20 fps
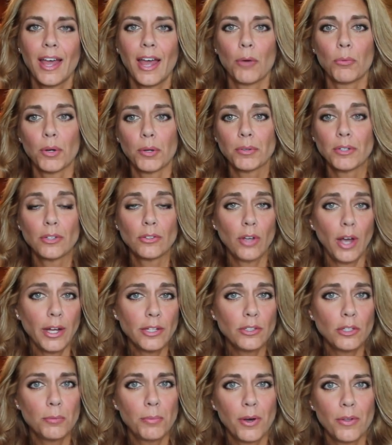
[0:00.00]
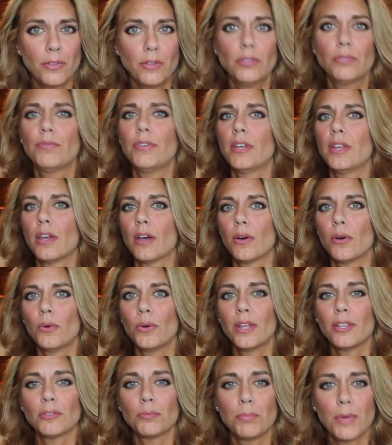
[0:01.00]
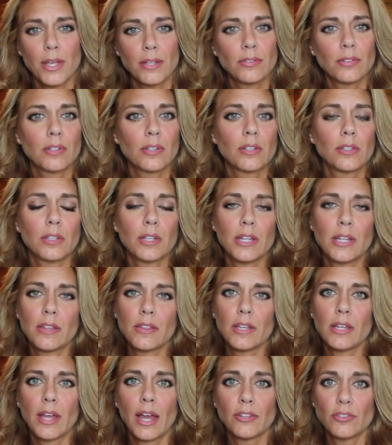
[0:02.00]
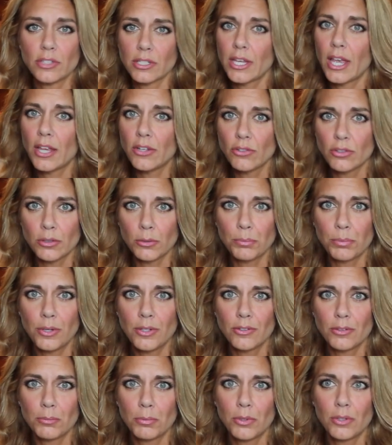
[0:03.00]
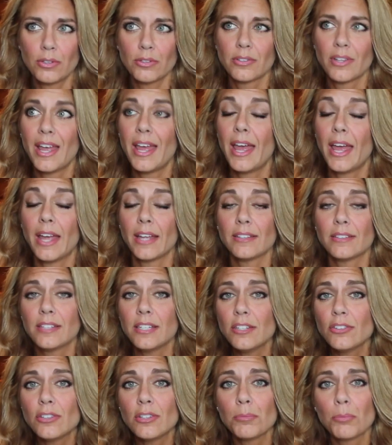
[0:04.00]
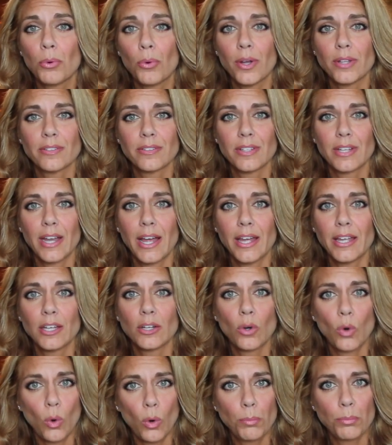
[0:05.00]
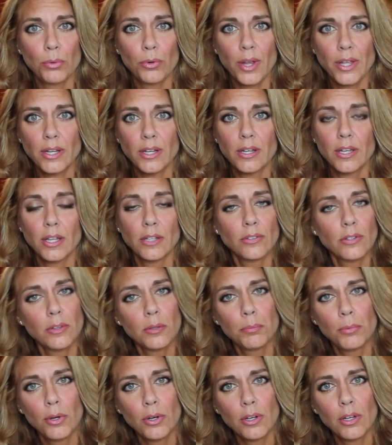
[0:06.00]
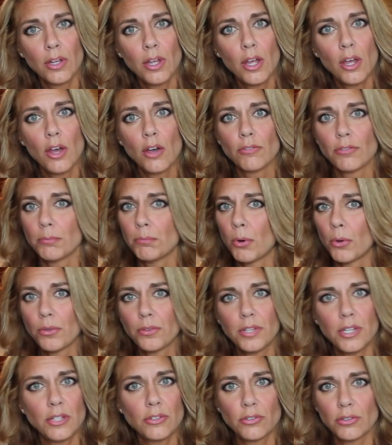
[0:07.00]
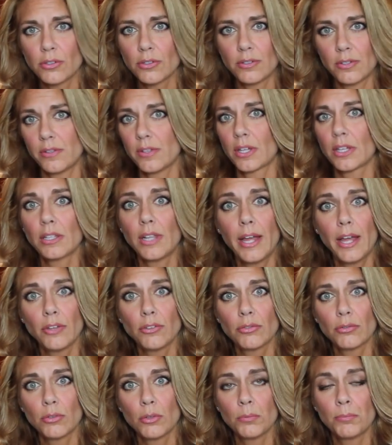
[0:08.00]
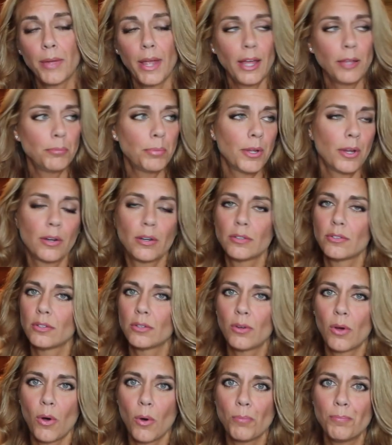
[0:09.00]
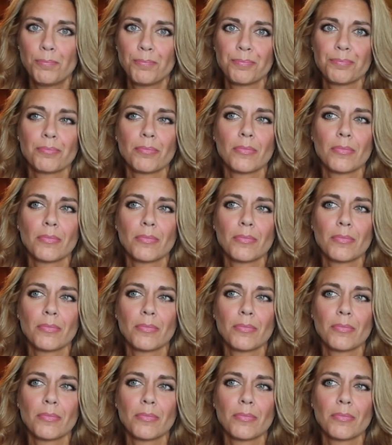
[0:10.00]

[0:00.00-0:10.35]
And what I'm going to talk to you about in this video is basically the educational principles and teaching points that I incorporated into the book for both teachers in the classroom and parents at home.